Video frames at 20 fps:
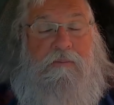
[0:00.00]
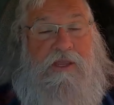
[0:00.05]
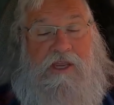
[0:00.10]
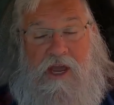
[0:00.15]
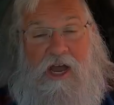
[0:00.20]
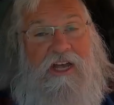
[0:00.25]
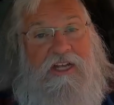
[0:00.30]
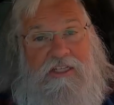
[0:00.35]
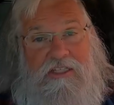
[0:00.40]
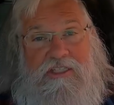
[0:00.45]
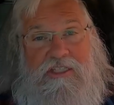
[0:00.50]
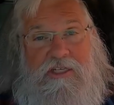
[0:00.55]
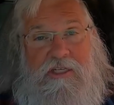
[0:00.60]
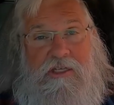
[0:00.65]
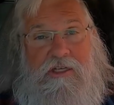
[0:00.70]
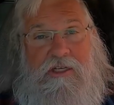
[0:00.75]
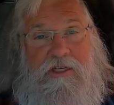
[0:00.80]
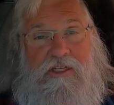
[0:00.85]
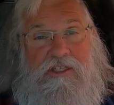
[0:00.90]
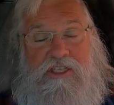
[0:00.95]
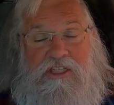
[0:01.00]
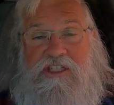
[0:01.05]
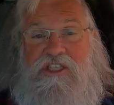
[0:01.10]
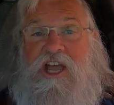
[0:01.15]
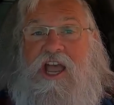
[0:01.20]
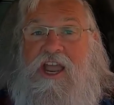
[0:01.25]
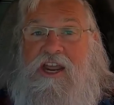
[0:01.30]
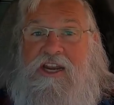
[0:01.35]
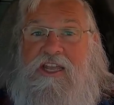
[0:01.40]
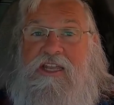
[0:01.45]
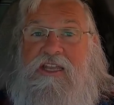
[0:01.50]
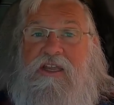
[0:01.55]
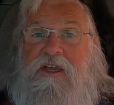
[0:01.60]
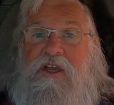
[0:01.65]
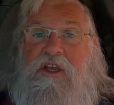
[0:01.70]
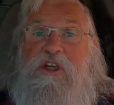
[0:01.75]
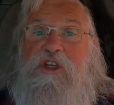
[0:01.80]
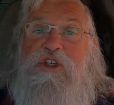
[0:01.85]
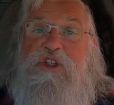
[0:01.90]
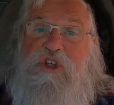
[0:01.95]
because society
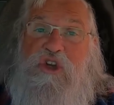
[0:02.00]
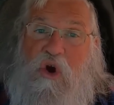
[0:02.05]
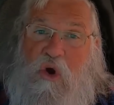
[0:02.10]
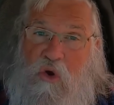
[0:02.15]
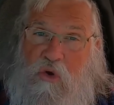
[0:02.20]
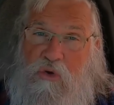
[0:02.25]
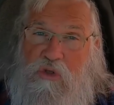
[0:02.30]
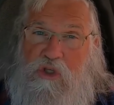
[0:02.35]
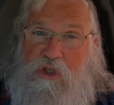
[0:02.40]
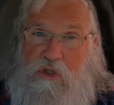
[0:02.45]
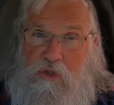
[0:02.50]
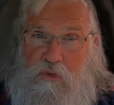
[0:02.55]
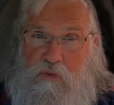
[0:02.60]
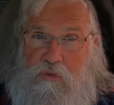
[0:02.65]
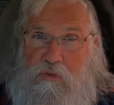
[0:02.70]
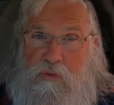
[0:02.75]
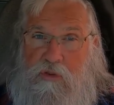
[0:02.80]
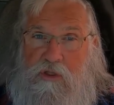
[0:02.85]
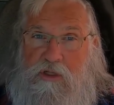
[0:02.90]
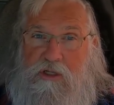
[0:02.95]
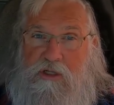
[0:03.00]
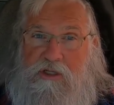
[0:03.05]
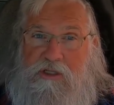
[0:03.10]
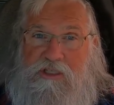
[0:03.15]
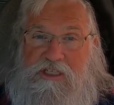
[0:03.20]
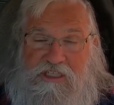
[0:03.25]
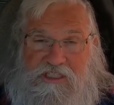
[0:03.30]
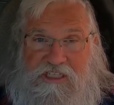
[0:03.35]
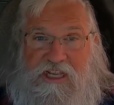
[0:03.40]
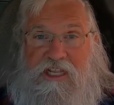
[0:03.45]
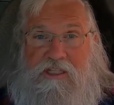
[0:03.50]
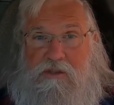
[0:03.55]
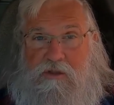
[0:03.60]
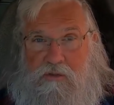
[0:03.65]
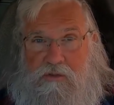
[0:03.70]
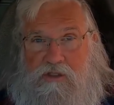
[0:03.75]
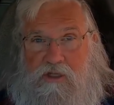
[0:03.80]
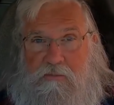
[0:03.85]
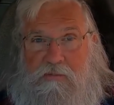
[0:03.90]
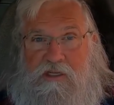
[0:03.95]
told you to set
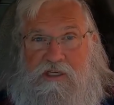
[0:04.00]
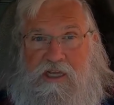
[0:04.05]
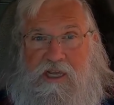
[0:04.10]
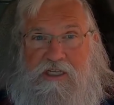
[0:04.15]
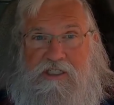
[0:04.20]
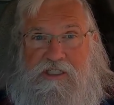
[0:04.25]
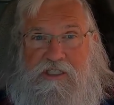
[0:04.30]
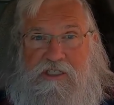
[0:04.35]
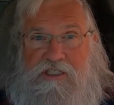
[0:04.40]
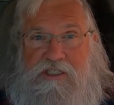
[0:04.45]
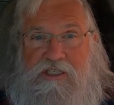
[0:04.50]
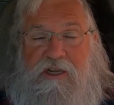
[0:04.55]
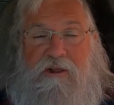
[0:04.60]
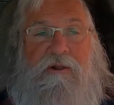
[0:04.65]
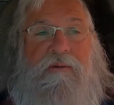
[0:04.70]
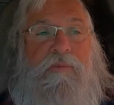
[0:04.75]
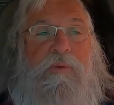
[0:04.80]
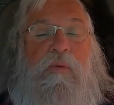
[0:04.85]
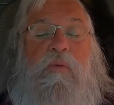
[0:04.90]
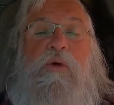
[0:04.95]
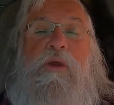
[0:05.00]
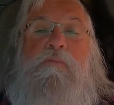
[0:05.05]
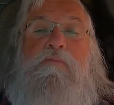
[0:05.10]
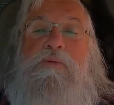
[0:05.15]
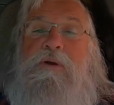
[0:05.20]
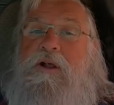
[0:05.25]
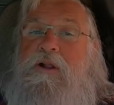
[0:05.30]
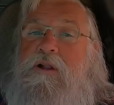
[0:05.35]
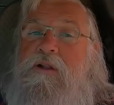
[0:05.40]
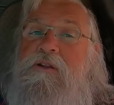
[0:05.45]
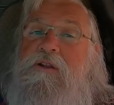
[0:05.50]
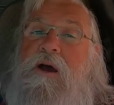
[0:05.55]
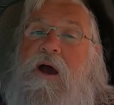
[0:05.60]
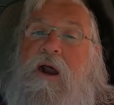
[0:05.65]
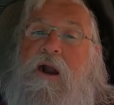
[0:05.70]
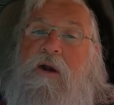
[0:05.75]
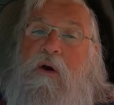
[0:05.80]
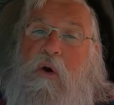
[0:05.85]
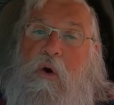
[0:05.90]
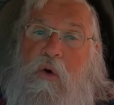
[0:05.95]
those limitations. We build
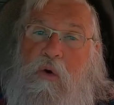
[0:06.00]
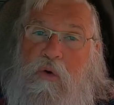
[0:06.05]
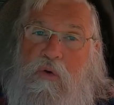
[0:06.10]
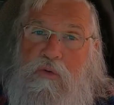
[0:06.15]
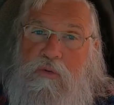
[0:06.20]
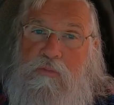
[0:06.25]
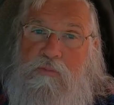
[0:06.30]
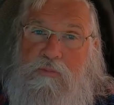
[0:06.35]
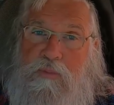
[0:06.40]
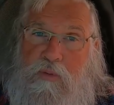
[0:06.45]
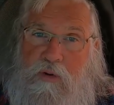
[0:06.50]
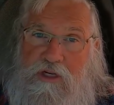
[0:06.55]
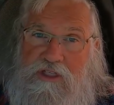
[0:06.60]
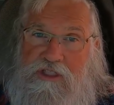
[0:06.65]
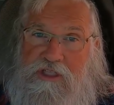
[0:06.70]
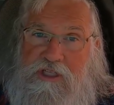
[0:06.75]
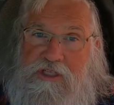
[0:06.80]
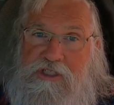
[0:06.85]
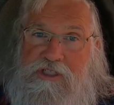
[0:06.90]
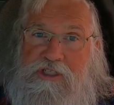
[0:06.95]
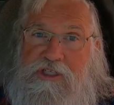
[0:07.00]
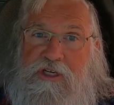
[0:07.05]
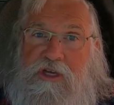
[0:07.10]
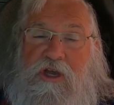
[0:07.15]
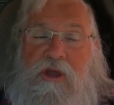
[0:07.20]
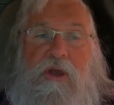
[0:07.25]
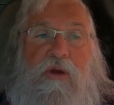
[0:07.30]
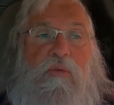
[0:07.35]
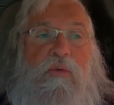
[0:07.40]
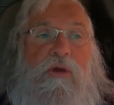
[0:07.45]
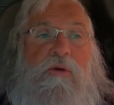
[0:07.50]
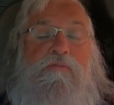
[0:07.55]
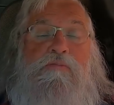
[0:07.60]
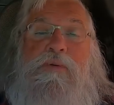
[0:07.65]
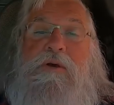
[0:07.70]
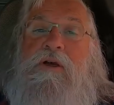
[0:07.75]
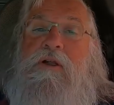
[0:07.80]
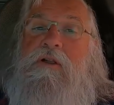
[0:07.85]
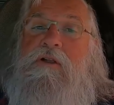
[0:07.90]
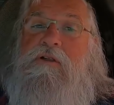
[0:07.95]
our own prisons. We
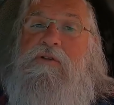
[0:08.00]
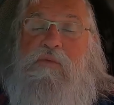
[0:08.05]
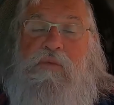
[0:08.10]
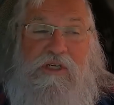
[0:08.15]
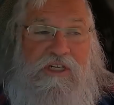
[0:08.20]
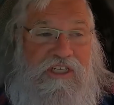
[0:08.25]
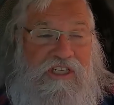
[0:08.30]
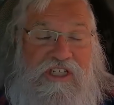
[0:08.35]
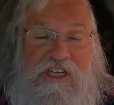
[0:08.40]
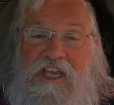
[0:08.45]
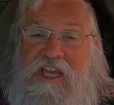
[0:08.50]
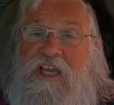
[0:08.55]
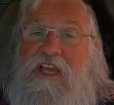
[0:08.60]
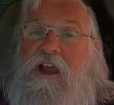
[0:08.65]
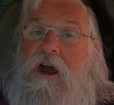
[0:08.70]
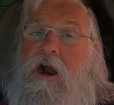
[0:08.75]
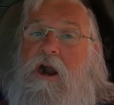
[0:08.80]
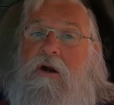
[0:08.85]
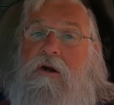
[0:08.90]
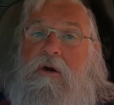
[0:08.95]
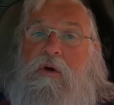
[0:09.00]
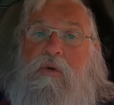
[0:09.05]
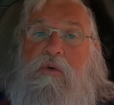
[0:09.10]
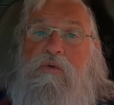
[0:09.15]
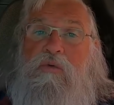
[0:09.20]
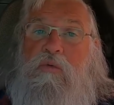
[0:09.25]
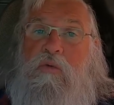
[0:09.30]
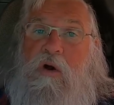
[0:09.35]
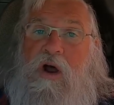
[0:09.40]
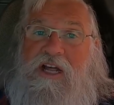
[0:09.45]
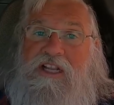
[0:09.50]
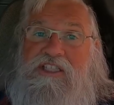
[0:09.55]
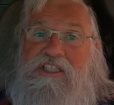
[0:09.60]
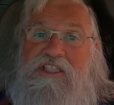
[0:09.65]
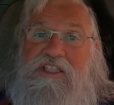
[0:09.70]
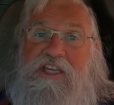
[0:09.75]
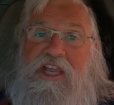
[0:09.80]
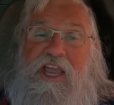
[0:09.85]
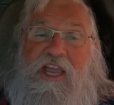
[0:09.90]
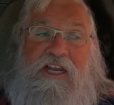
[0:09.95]
dig our own
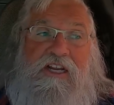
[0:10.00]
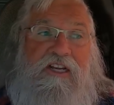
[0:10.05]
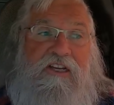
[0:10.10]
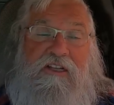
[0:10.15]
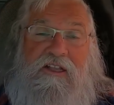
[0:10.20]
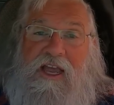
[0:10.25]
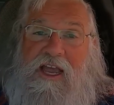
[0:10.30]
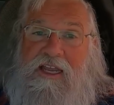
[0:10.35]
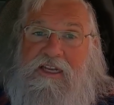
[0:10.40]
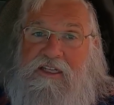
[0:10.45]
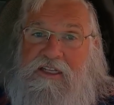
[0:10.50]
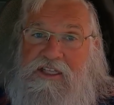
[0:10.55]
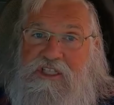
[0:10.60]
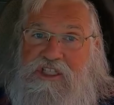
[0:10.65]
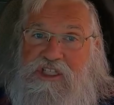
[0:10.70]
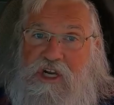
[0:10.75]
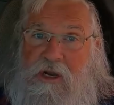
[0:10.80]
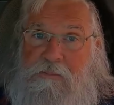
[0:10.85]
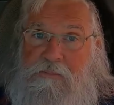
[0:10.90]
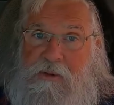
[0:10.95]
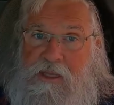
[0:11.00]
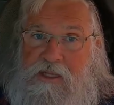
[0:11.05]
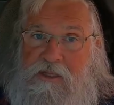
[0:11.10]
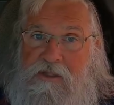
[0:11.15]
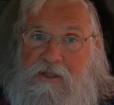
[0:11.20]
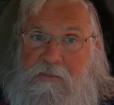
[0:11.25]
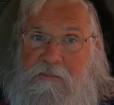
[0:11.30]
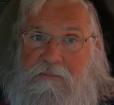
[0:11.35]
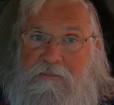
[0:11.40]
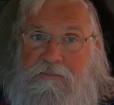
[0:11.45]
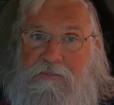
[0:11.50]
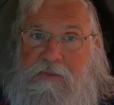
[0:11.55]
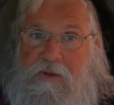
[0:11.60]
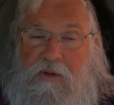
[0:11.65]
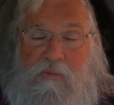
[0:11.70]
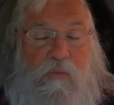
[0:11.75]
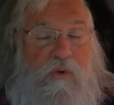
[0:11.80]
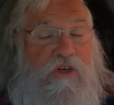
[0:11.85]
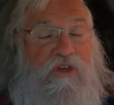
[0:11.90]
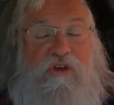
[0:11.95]
ruts and gladly jump in them.
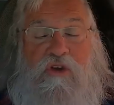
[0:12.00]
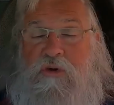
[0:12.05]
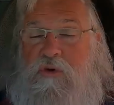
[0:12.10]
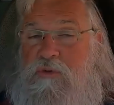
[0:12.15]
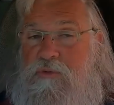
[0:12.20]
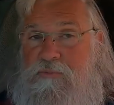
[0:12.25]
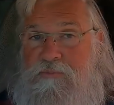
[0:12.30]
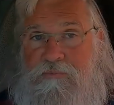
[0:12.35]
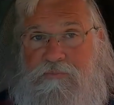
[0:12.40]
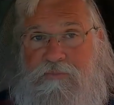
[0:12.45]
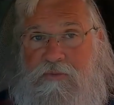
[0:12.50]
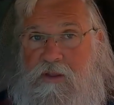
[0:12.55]
We do.